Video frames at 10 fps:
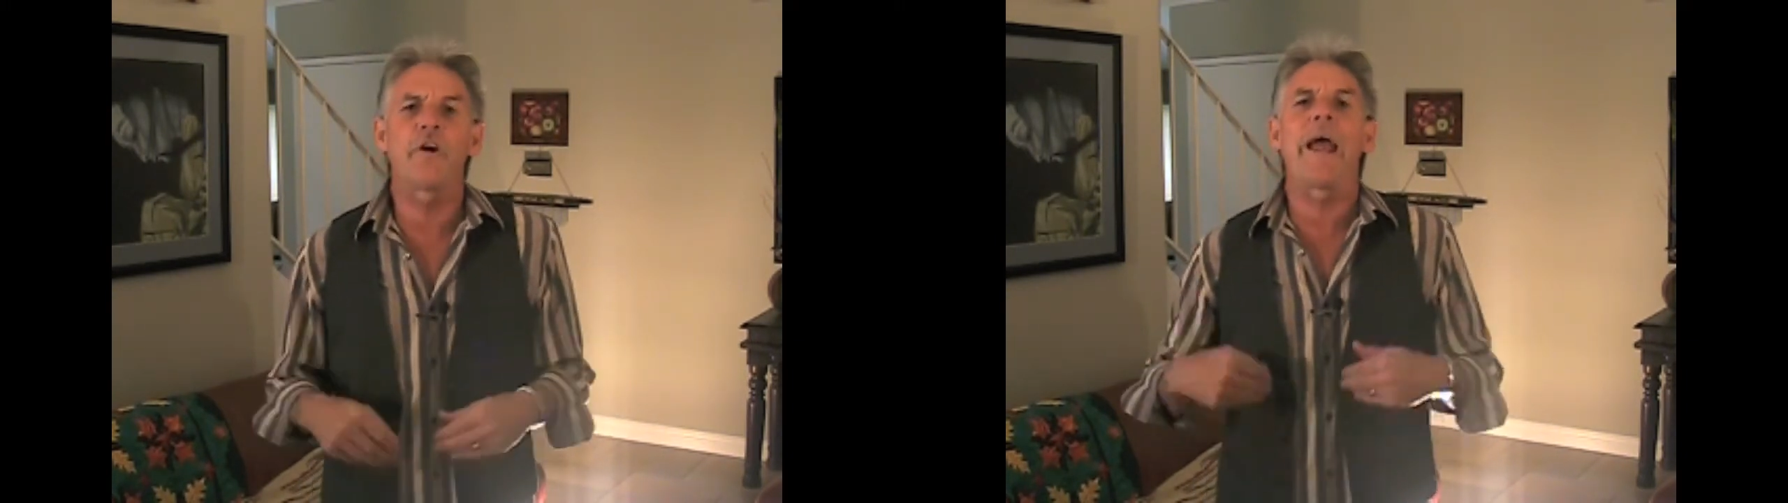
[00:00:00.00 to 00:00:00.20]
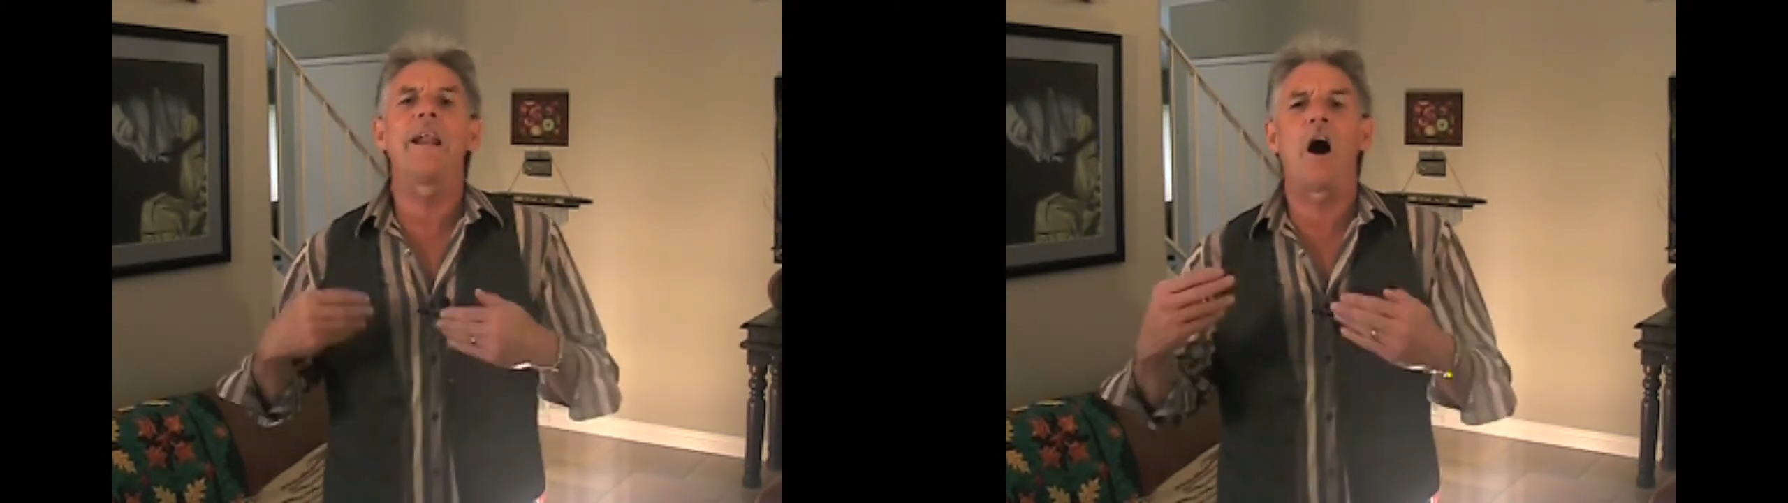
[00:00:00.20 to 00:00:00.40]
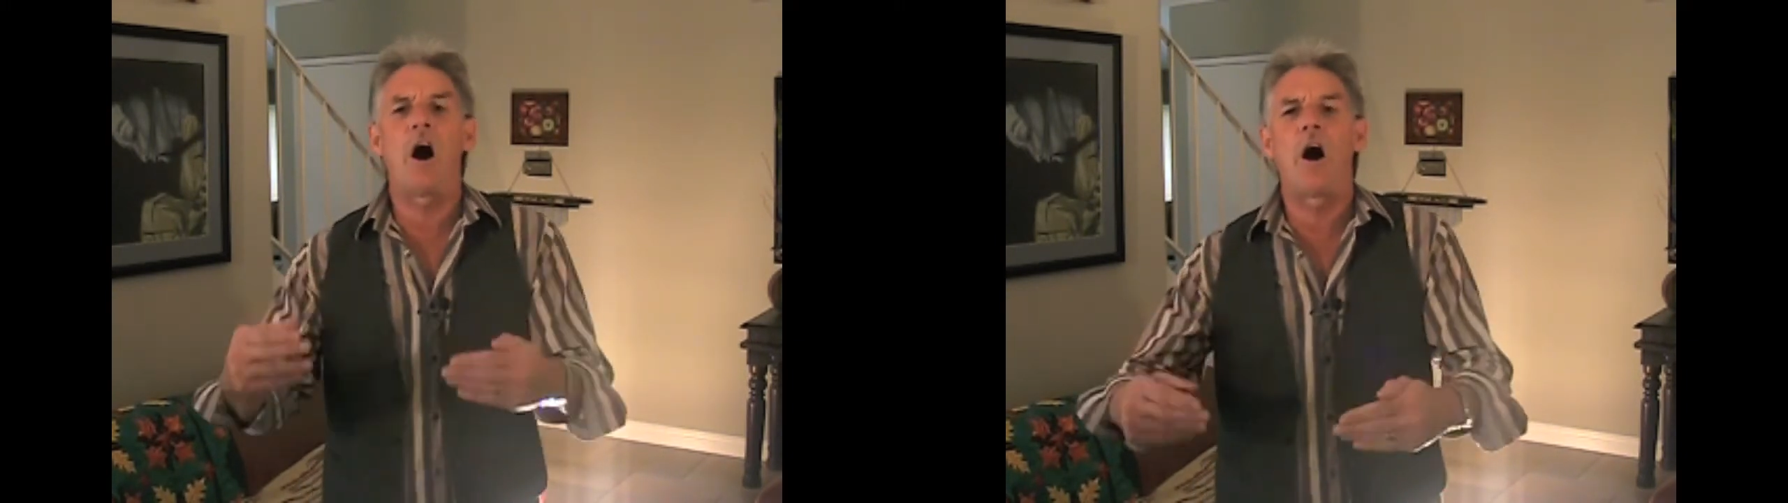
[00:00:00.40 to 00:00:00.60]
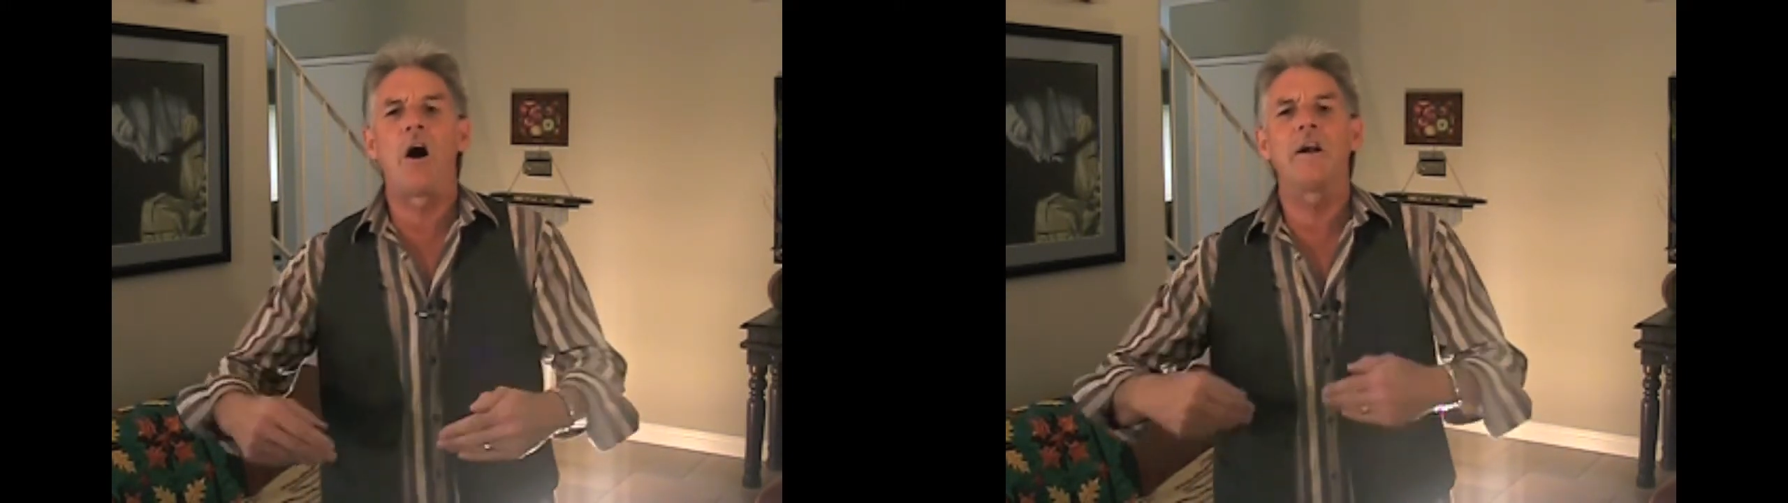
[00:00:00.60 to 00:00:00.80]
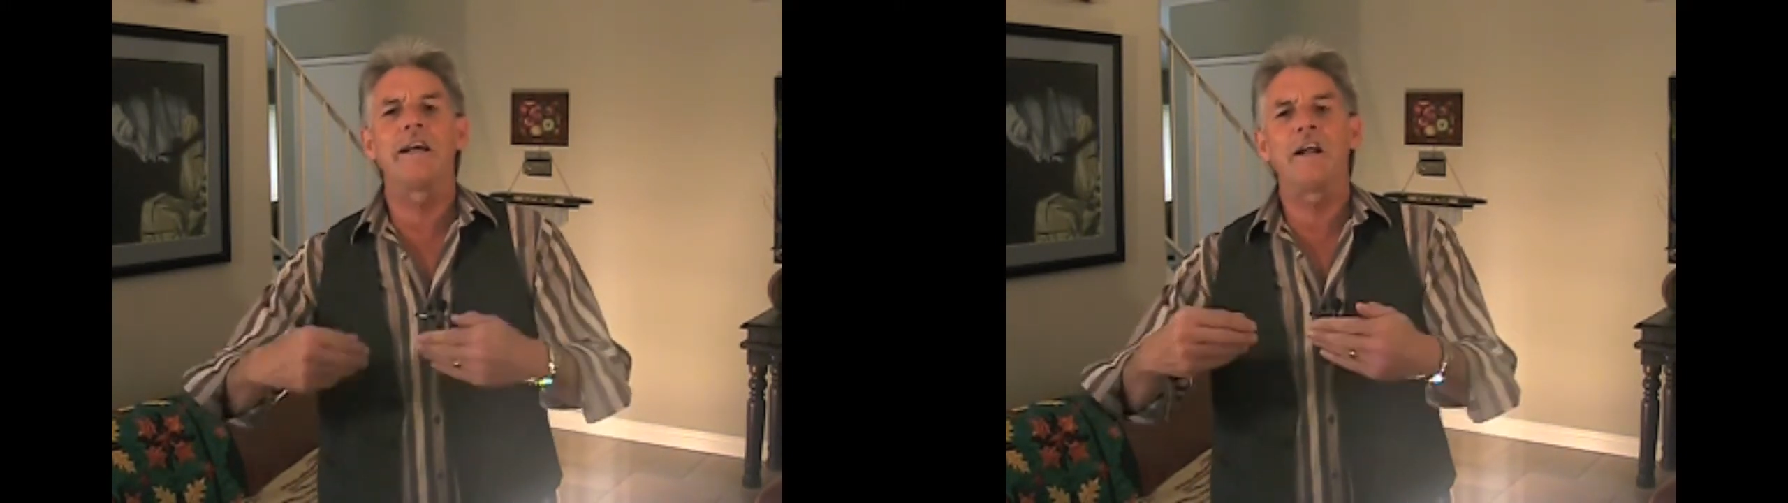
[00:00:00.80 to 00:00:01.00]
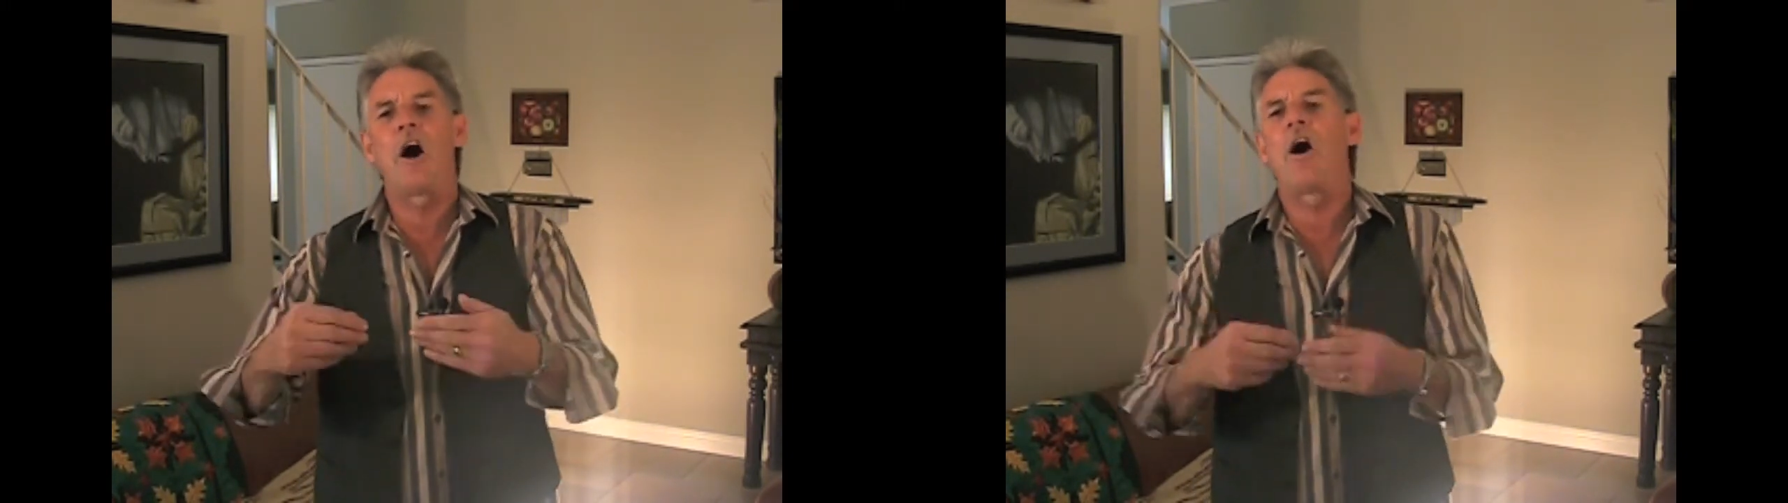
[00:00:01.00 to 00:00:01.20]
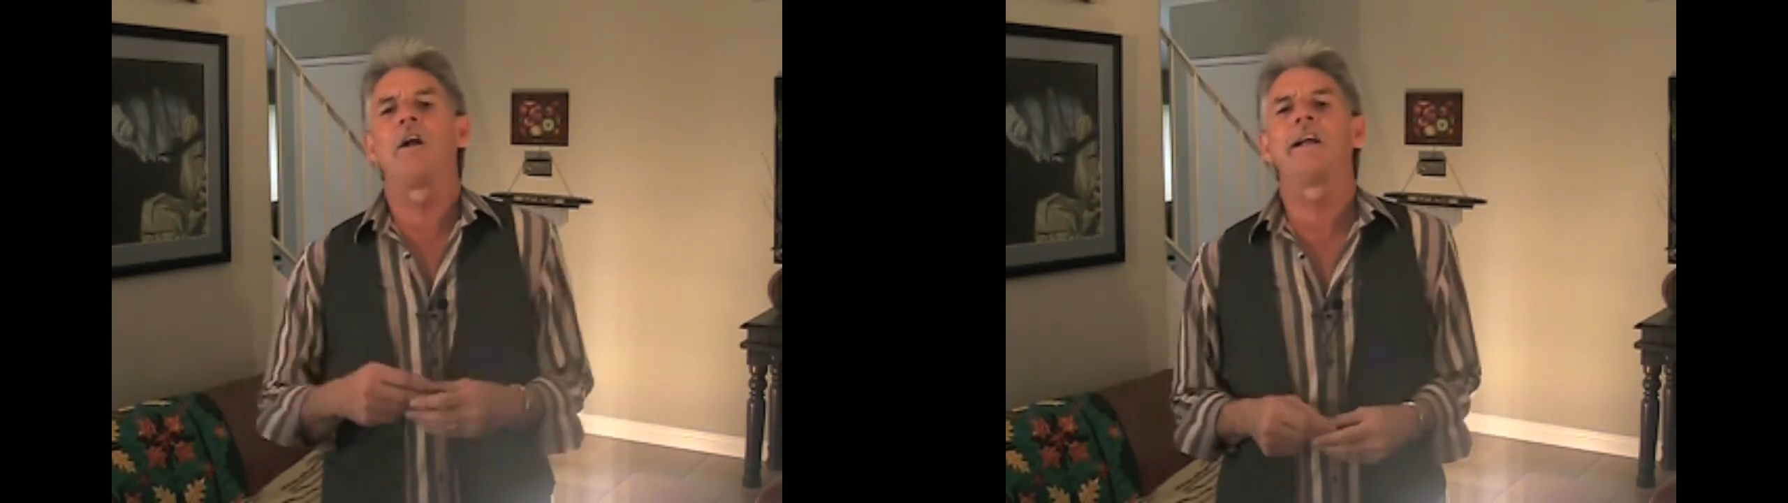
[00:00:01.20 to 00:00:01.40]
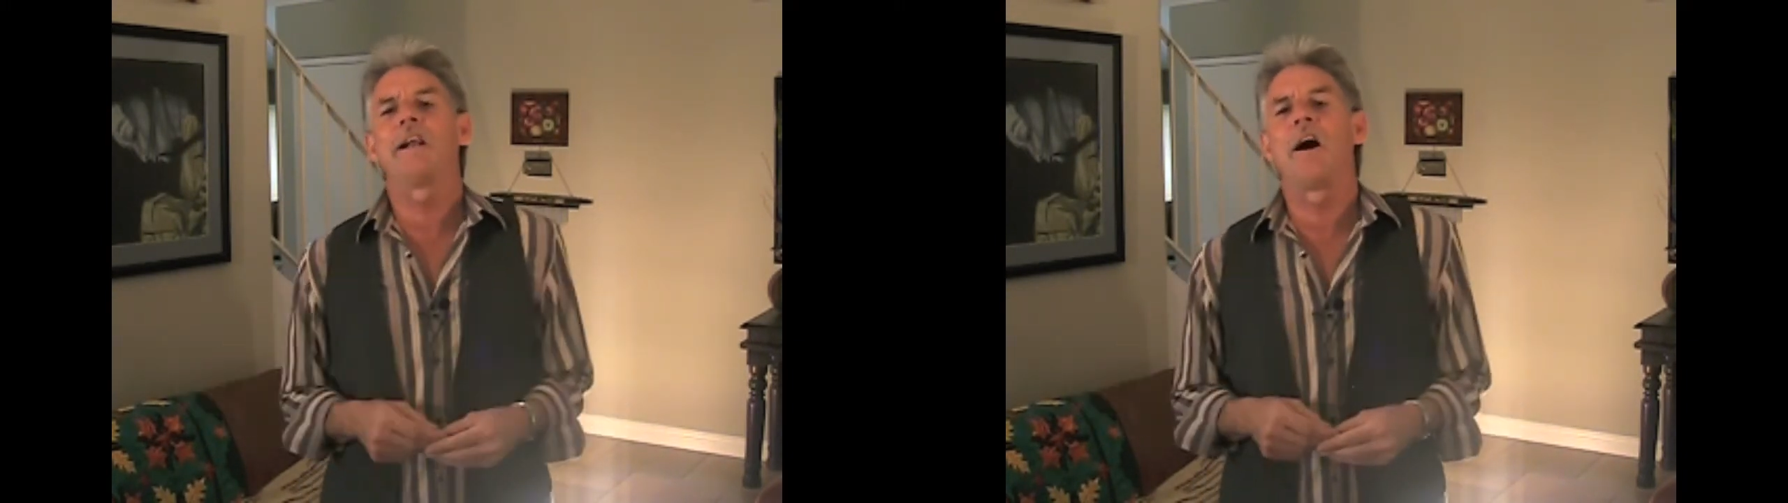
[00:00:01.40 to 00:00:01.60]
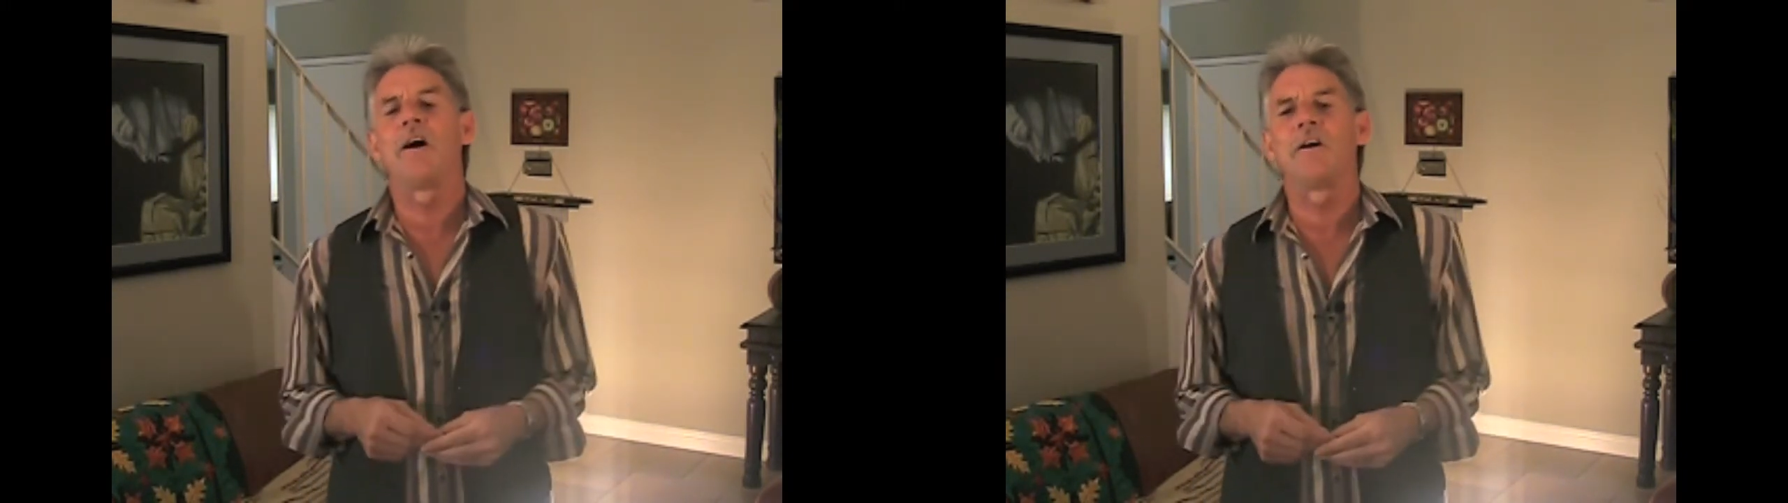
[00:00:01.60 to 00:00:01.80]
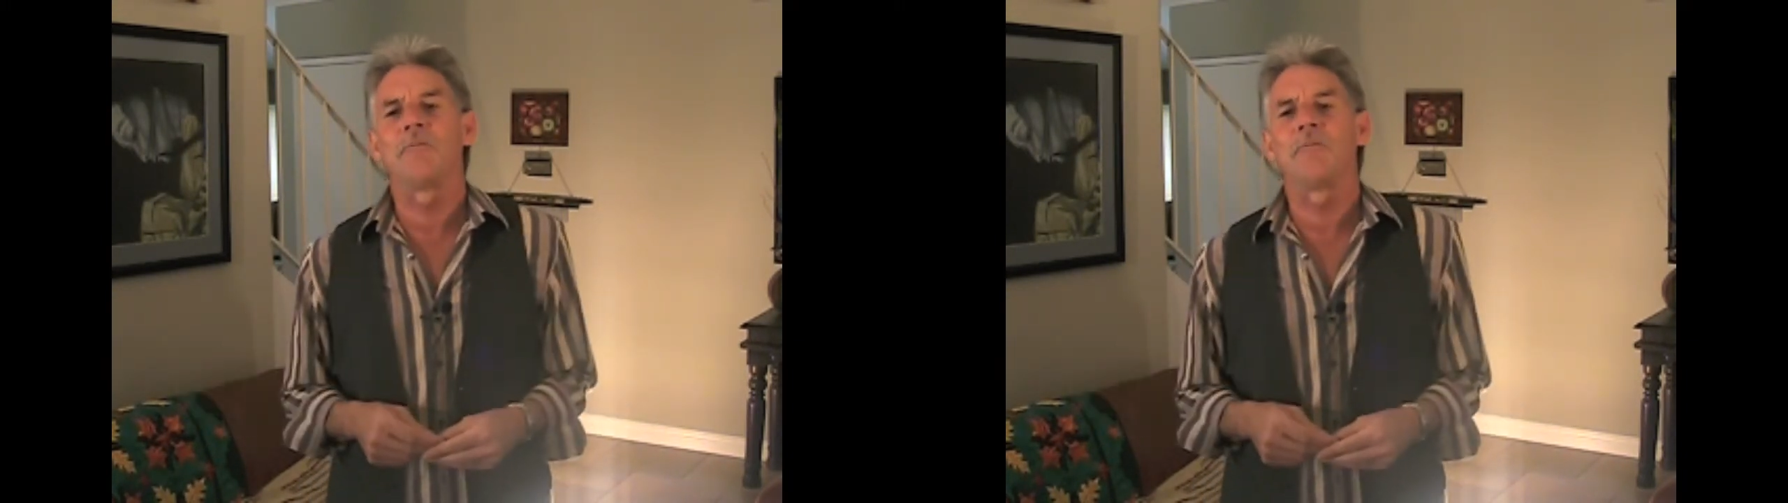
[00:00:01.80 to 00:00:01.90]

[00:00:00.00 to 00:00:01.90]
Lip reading: and on and on and on.